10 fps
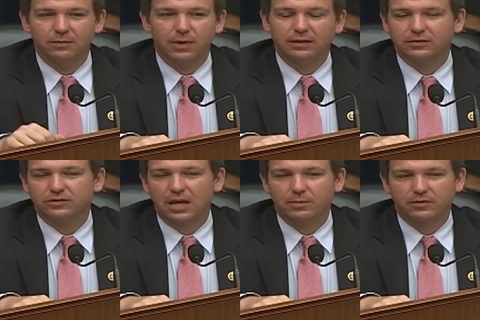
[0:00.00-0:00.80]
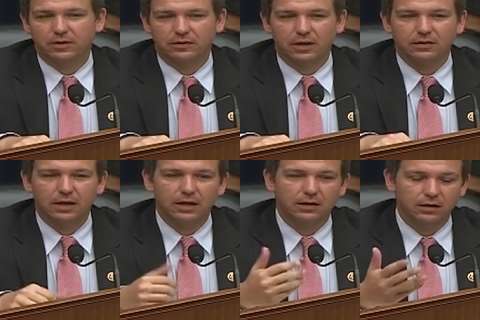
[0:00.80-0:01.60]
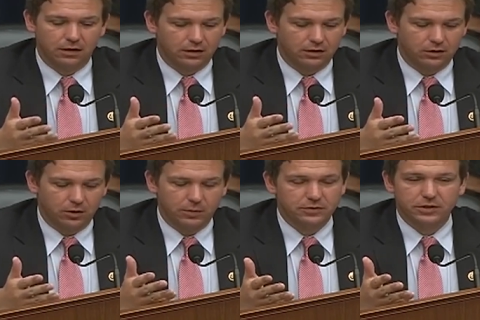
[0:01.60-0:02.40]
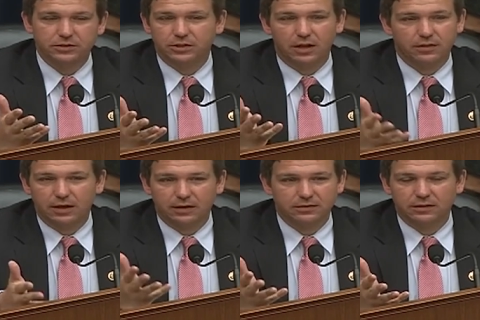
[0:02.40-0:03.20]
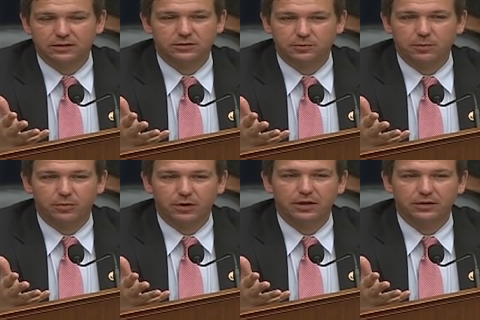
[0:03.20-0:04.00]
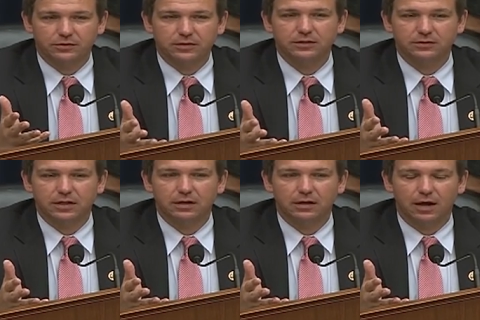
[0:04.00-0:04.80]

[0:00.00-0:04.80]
make the statements that they did. Your position, I think, is that this has been pretty consistent,